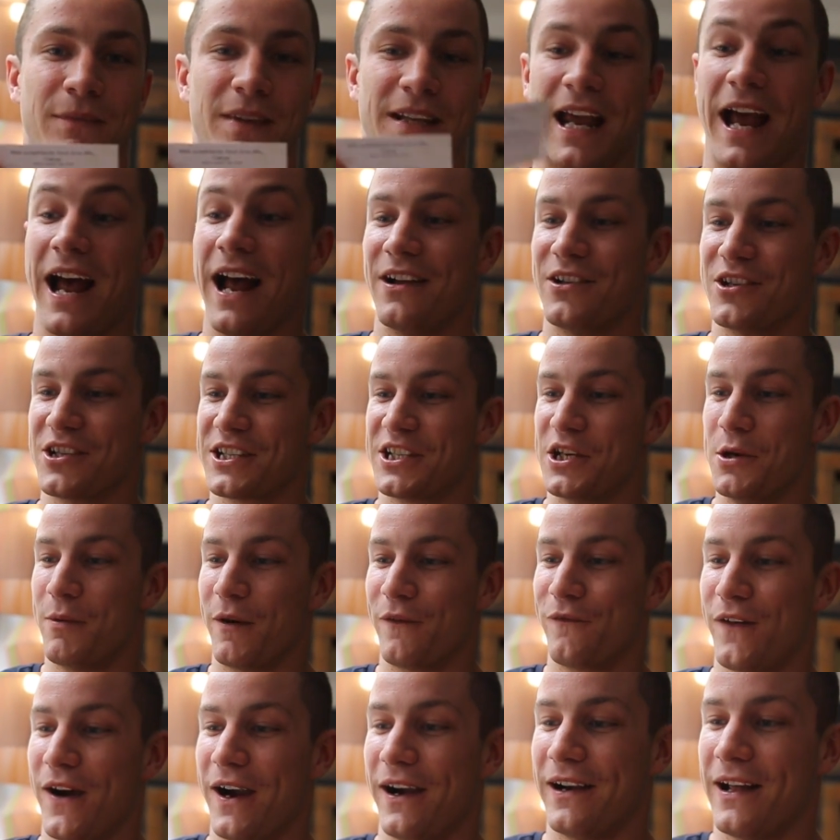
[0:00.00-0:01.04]
yeah, just
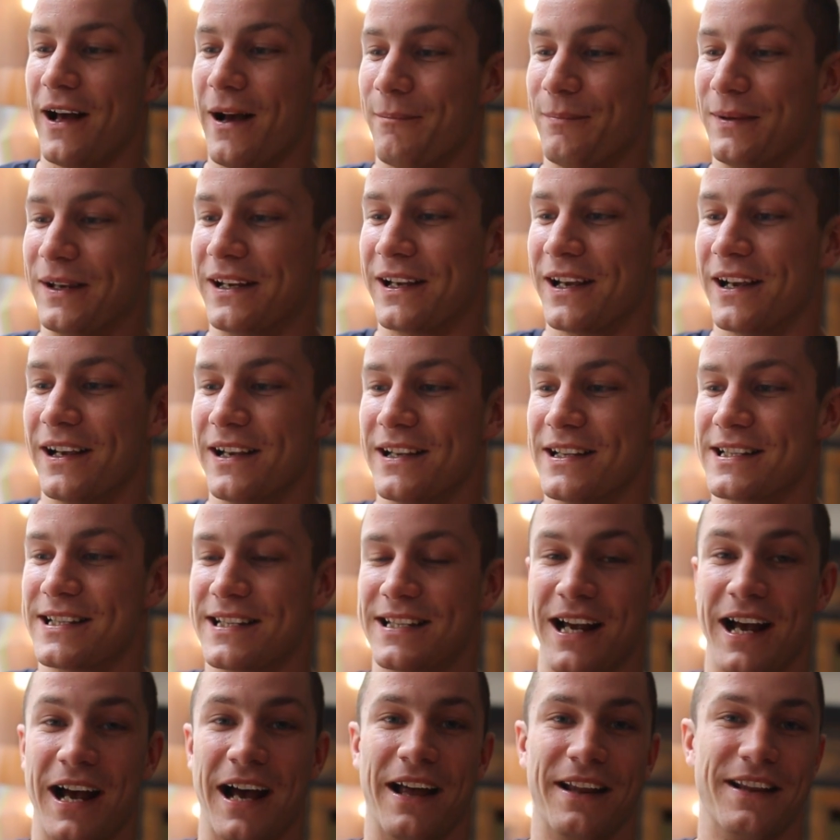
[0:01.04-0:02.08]
super fired up
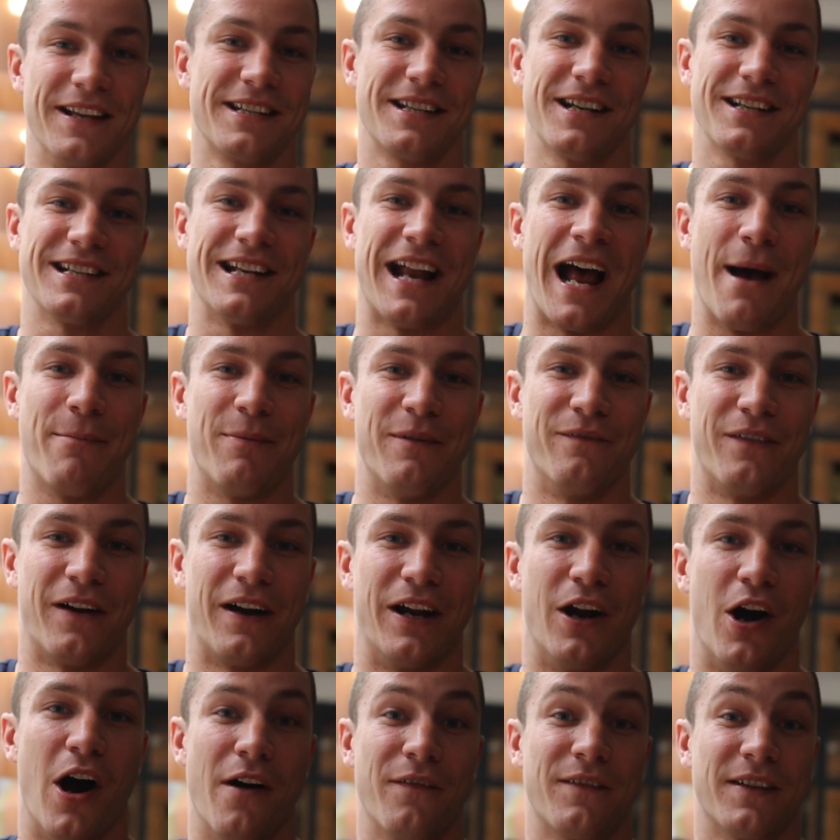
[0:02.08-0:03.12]
because this doesn't happen
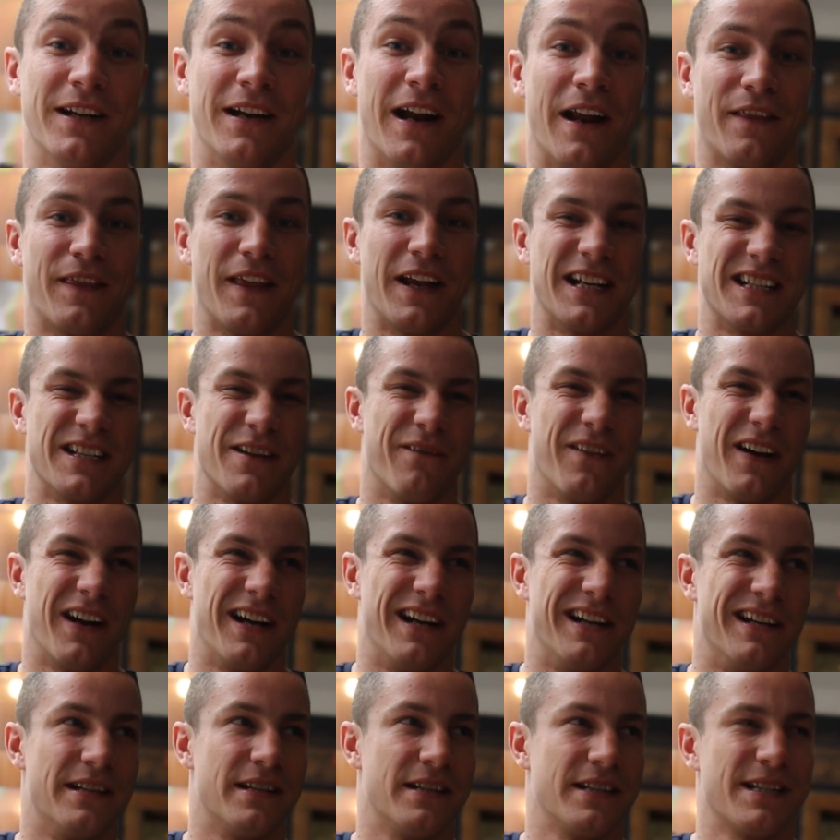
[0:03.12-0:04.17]
very often. I think it's a
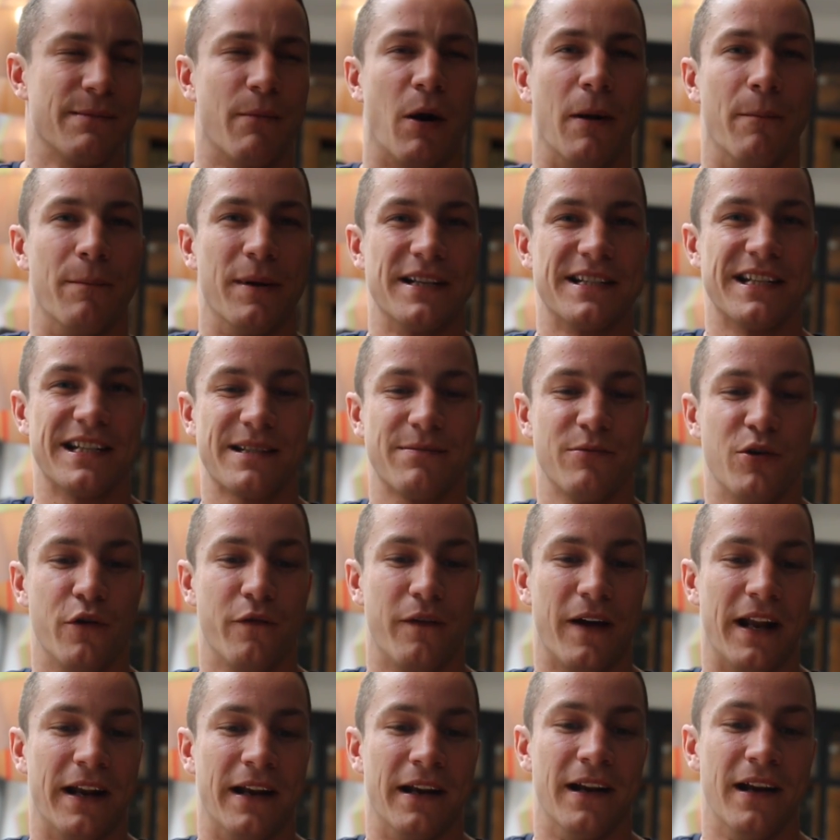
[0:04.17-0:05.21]
very smart business
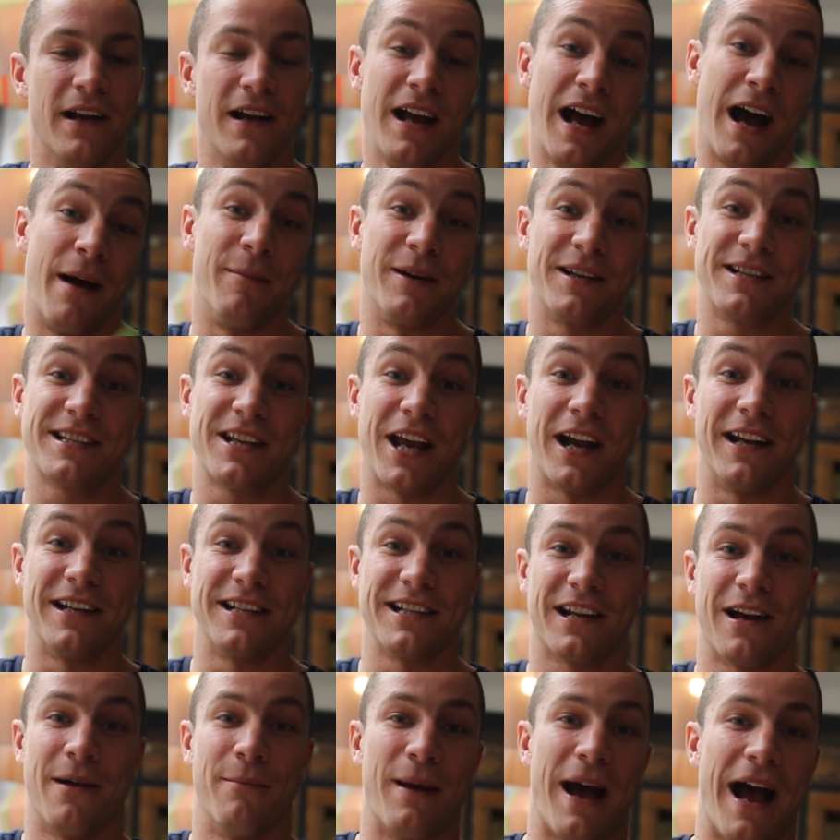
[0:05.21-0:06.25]
move and I'm excited
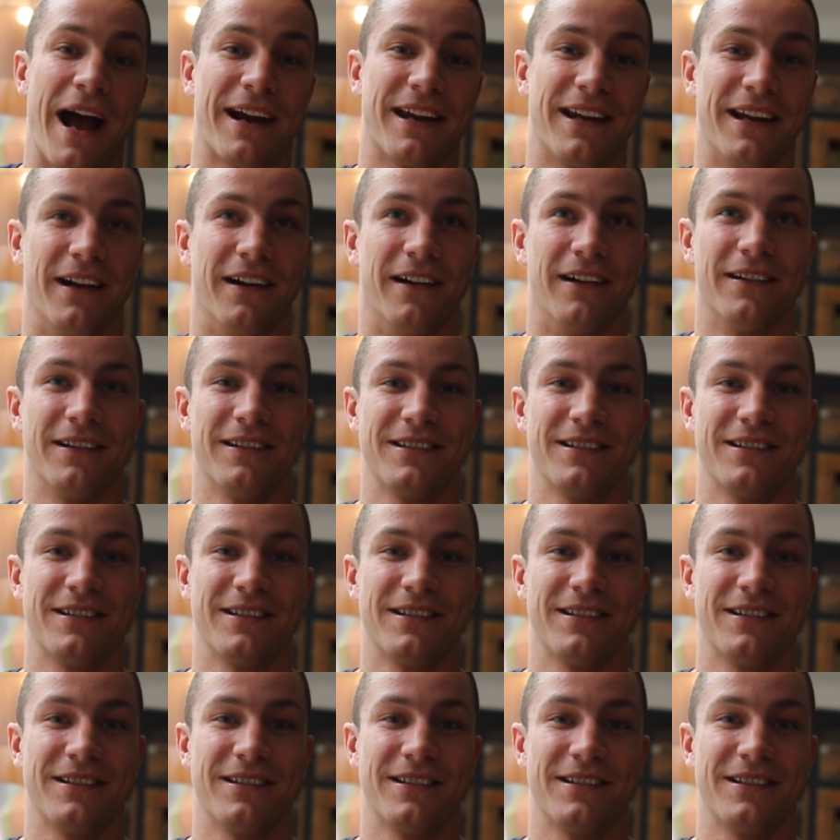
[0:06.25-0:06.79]
to come back here.